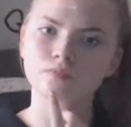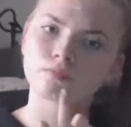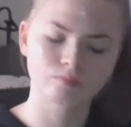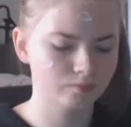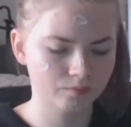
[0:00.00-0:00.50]

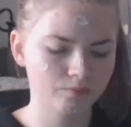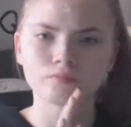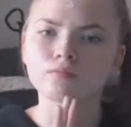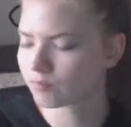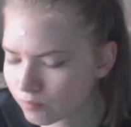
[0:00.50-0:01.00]
and I'm
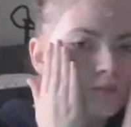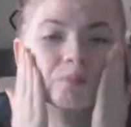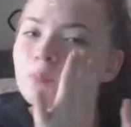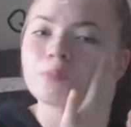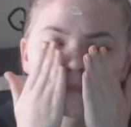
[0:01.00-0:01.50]
going with
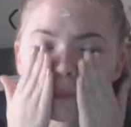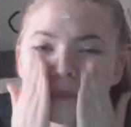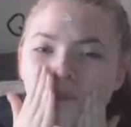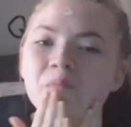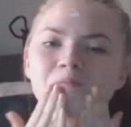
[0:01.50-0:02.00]

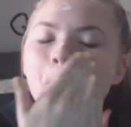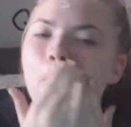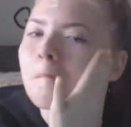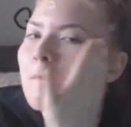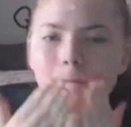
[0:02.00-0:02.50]
Girl-Chak
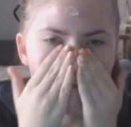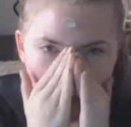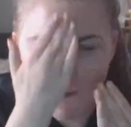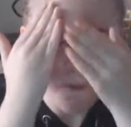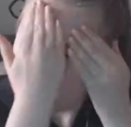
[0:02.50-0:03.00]

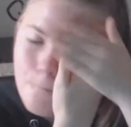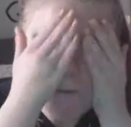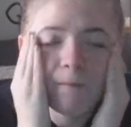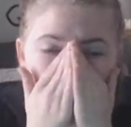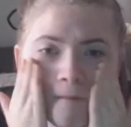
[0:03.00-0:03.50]
Day Cream.